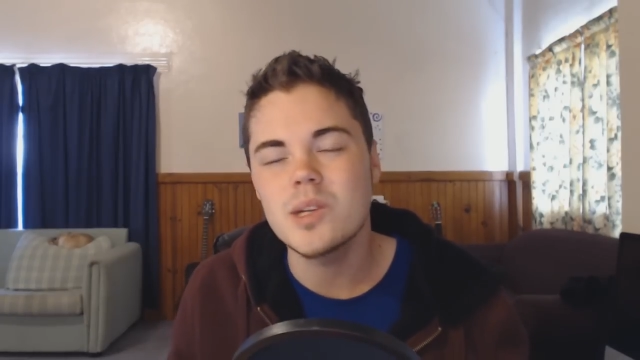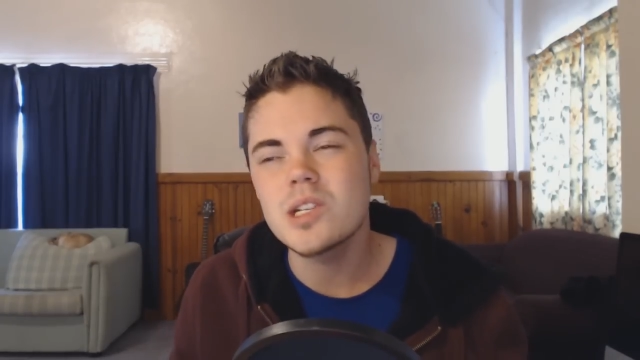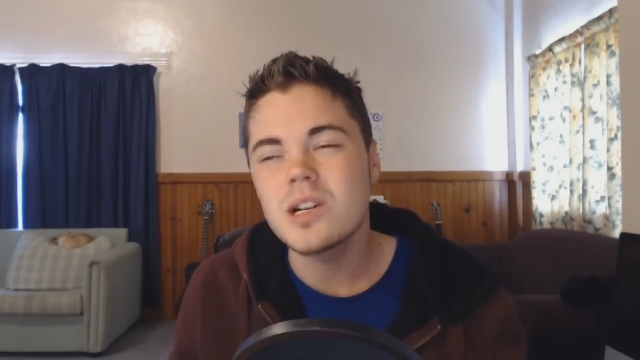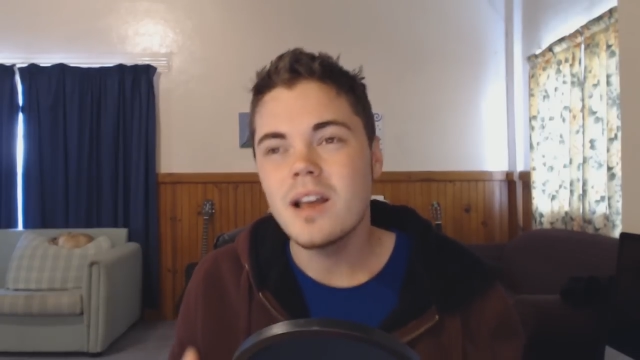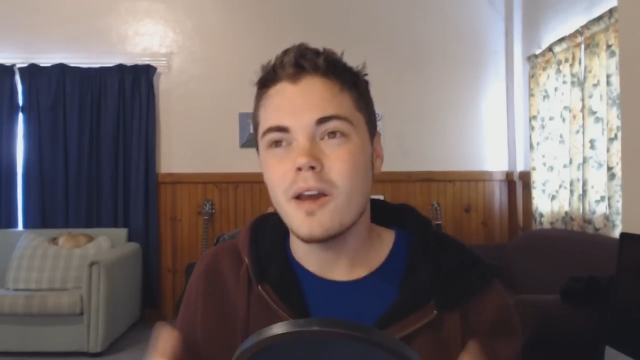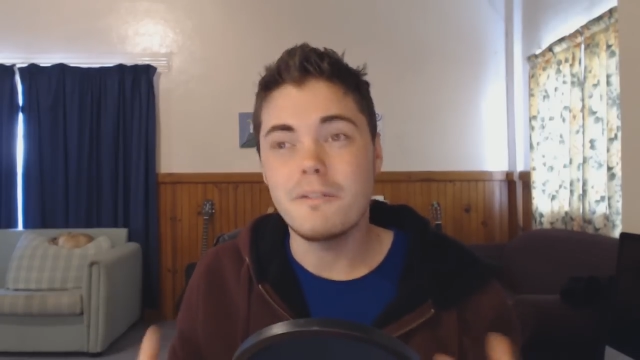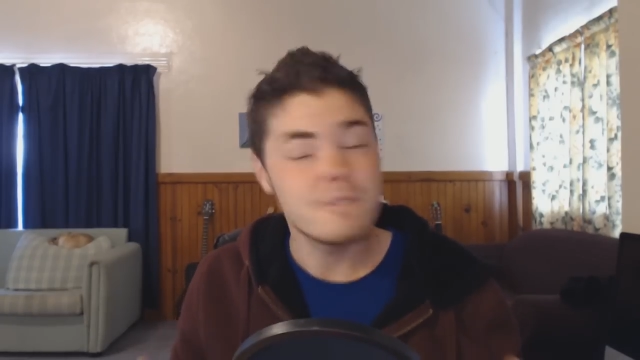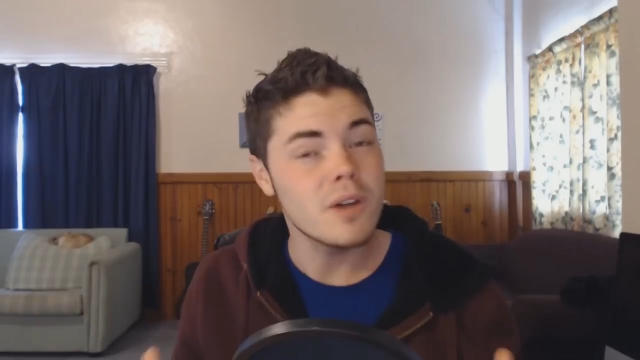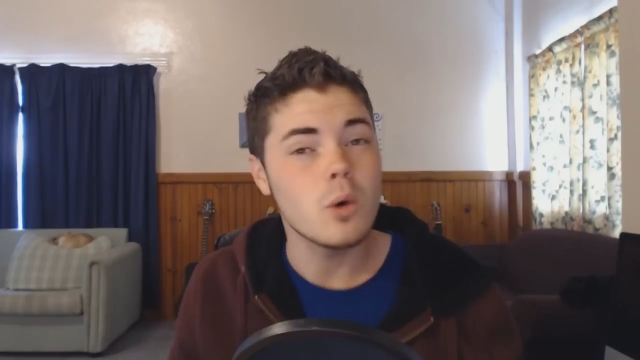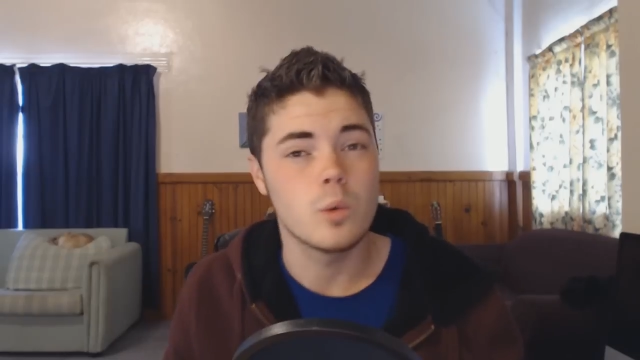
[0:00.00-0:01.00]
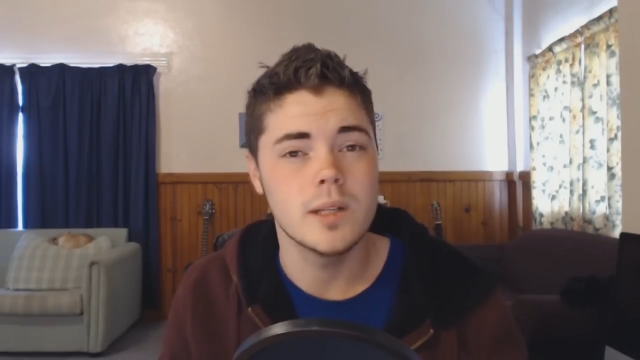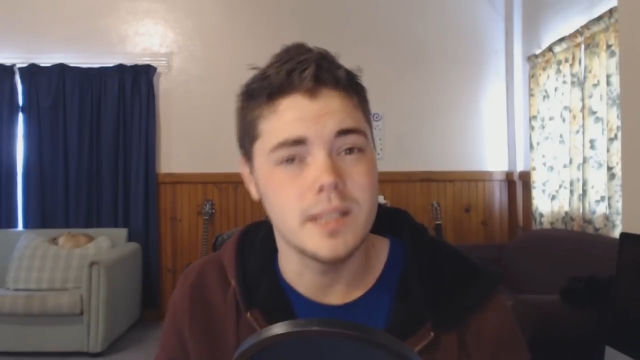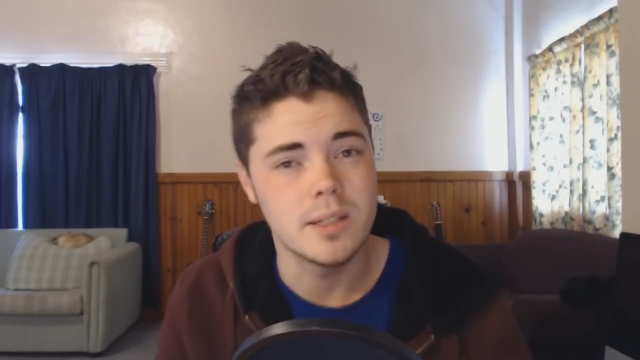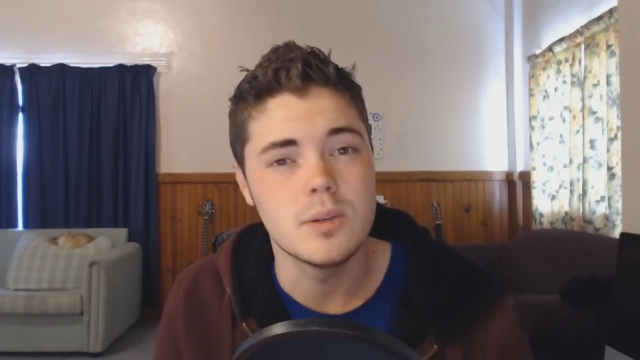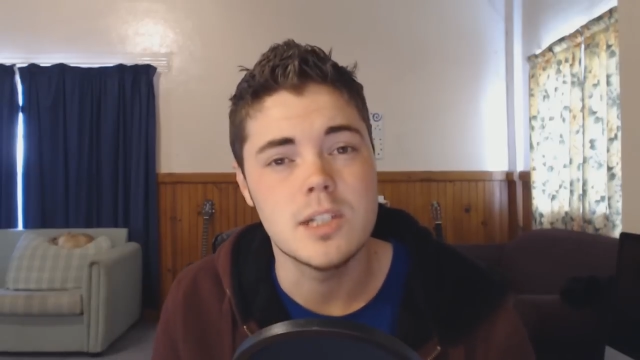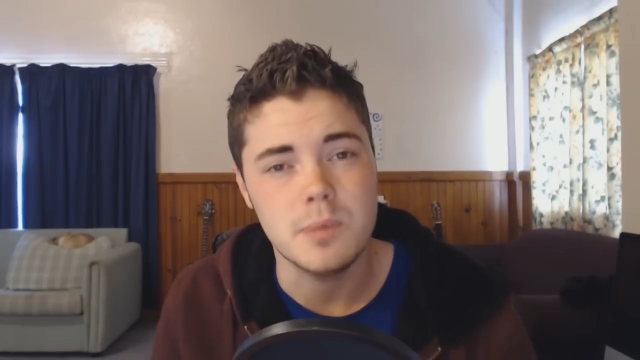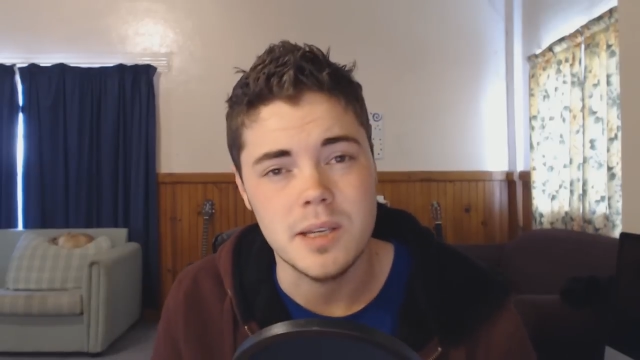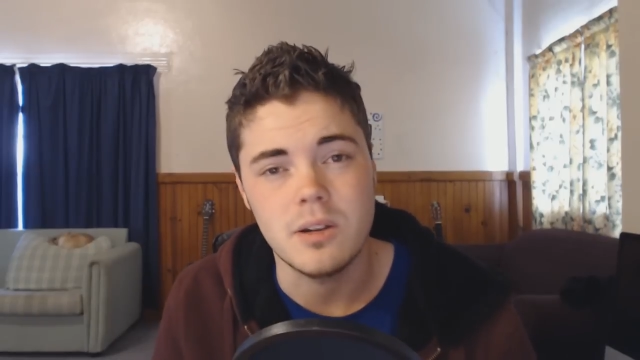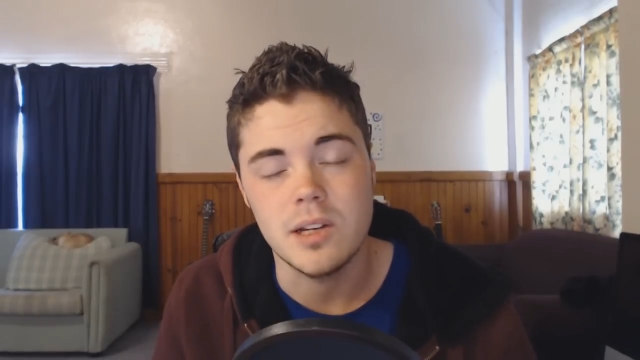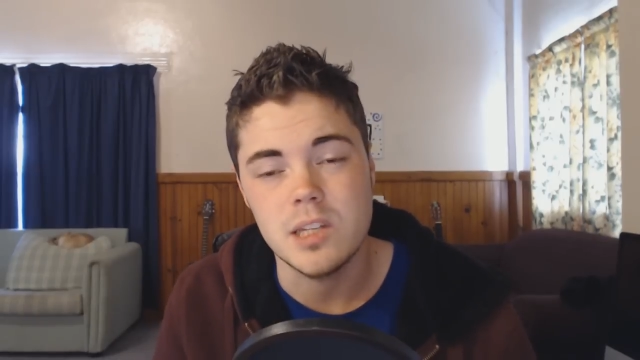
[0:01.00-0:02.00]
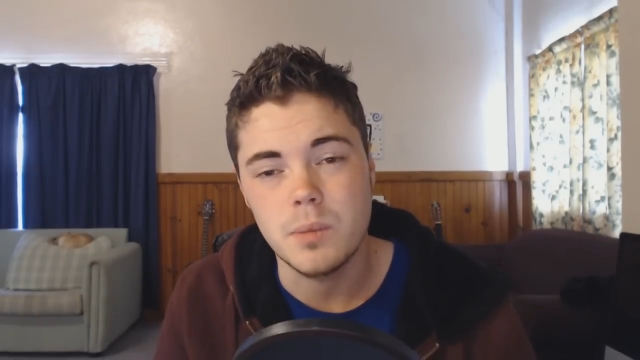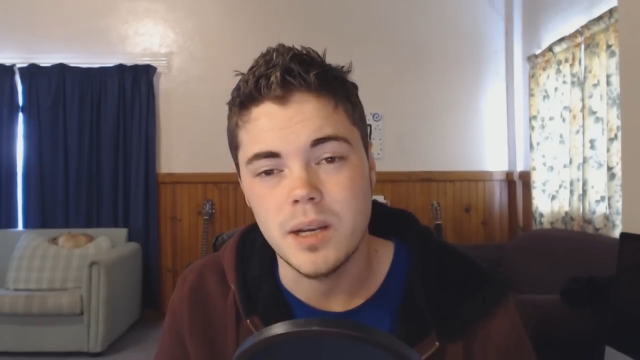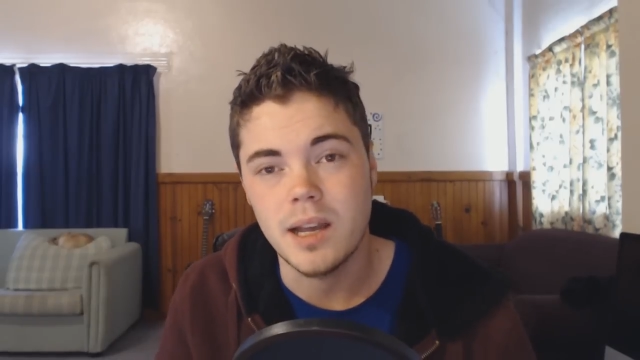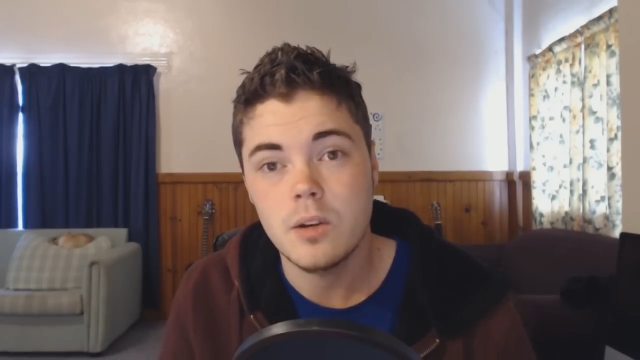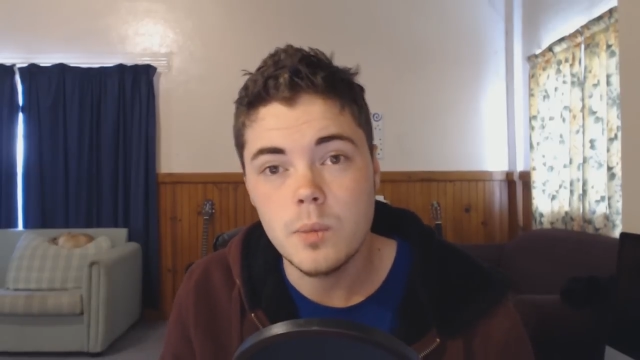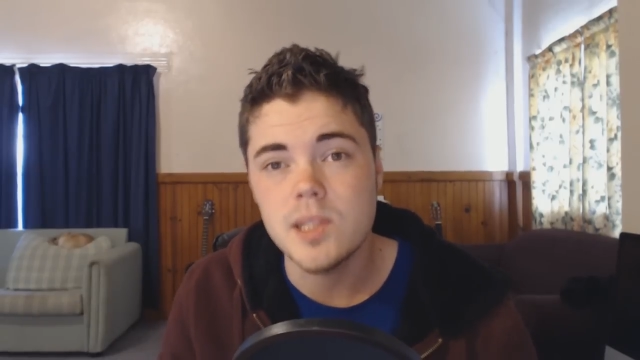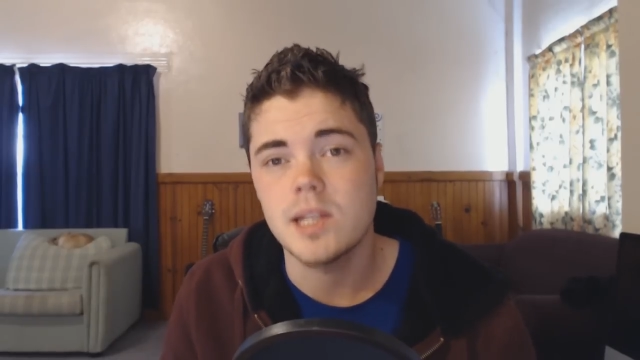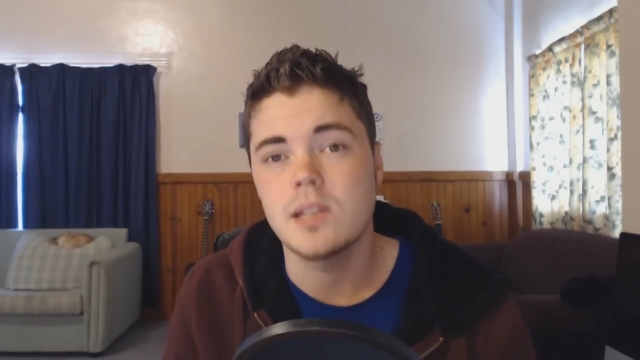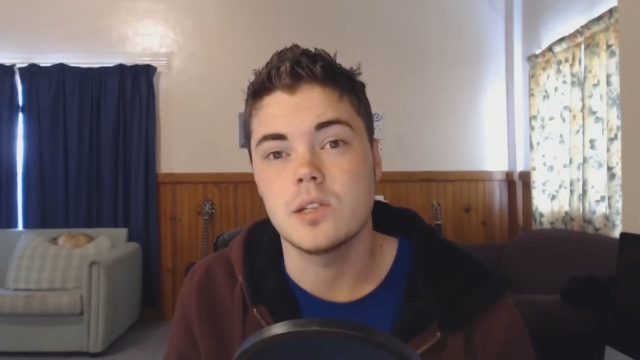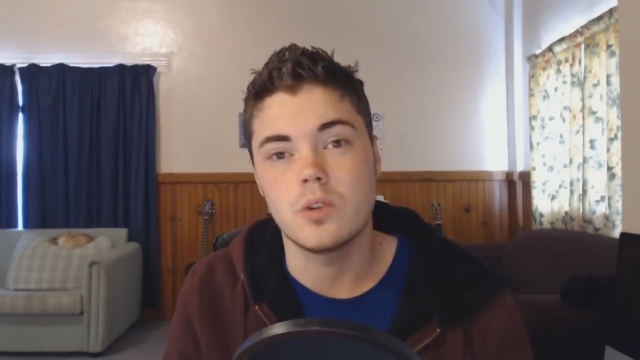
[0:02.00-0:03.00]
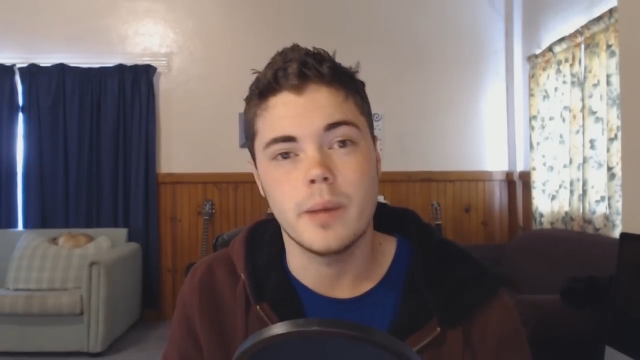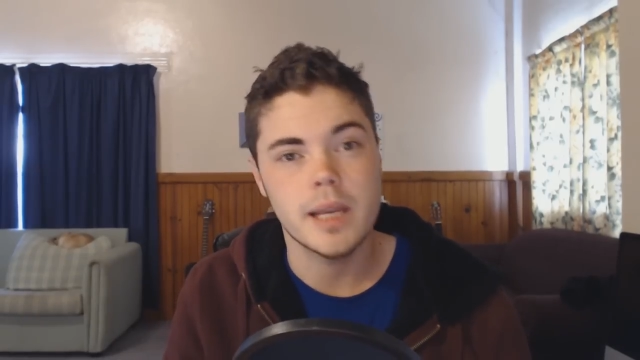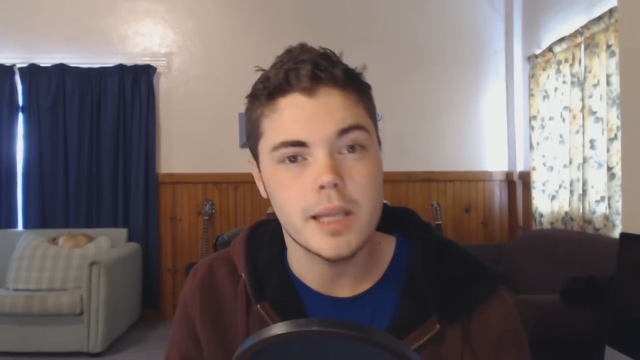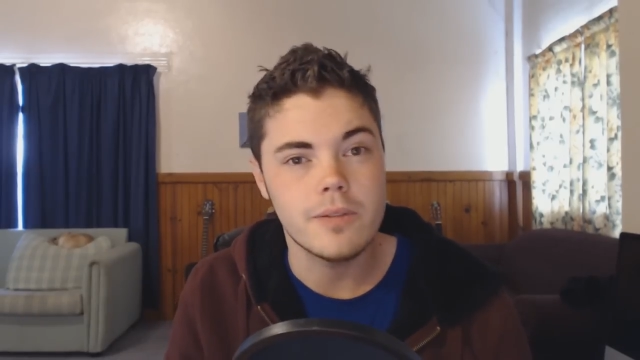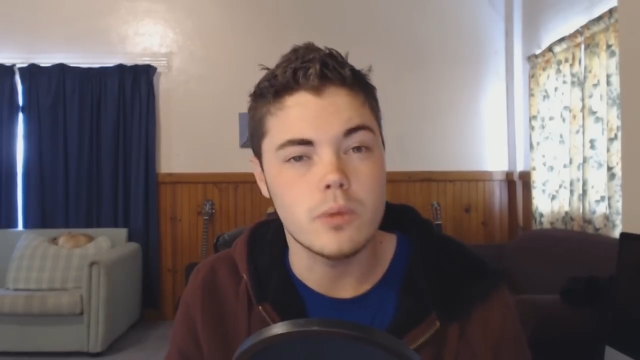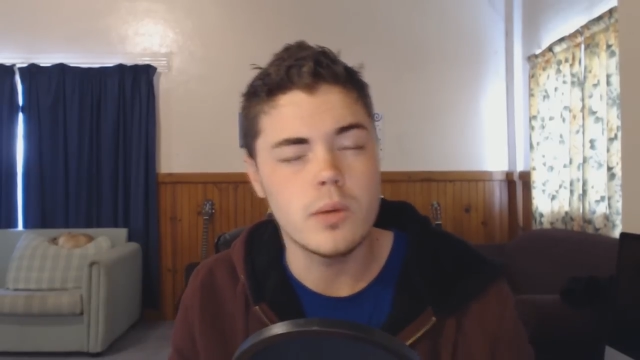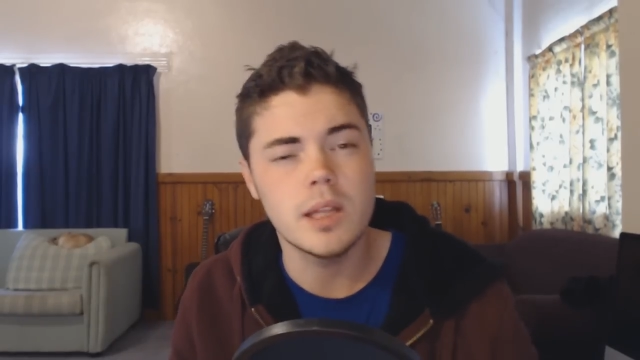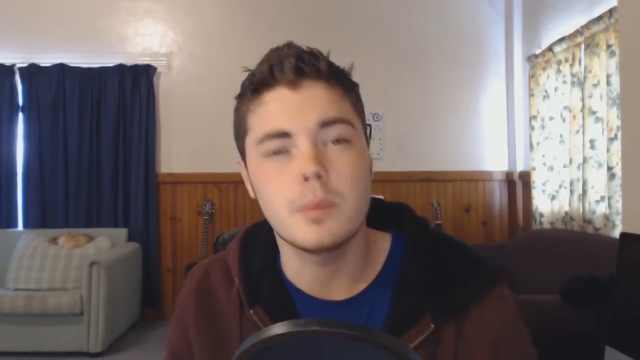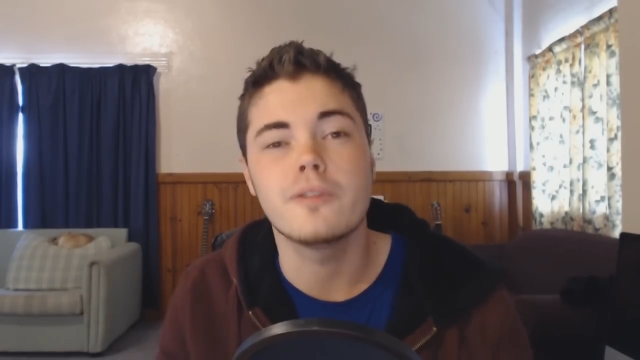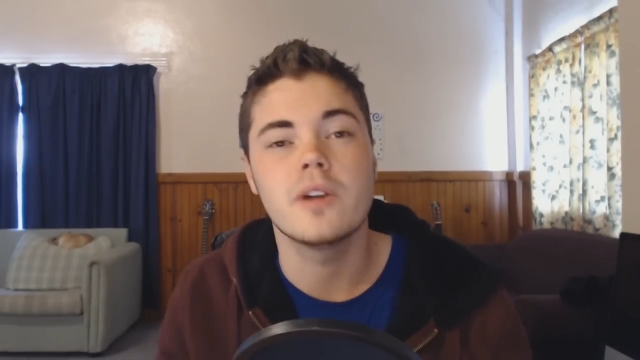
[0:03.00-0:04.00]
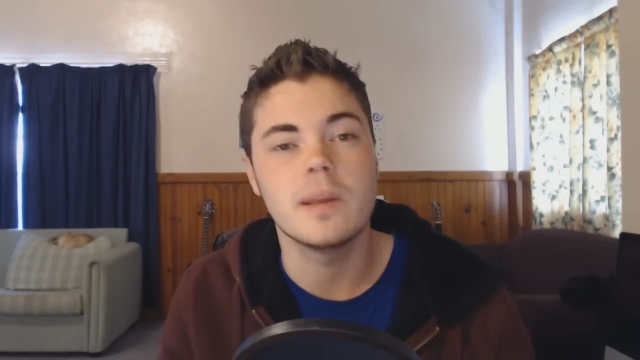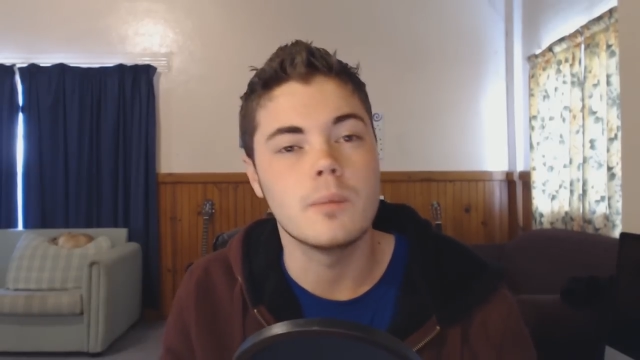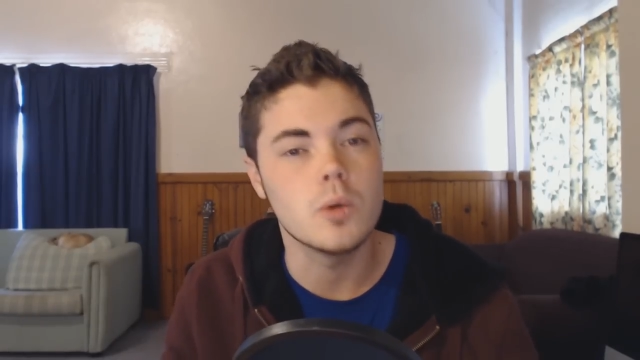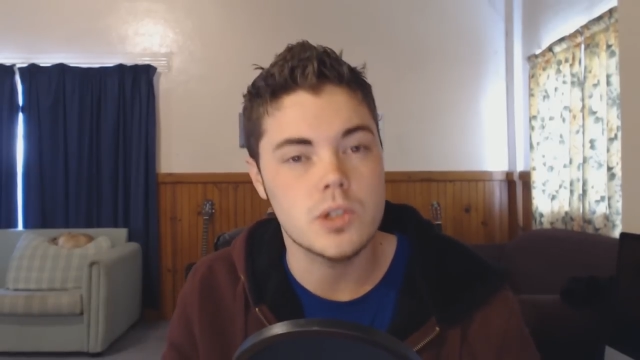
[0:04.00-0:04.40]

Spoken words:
which it felt really good, to be honest, but could be seen as a drawback if you really prefer that more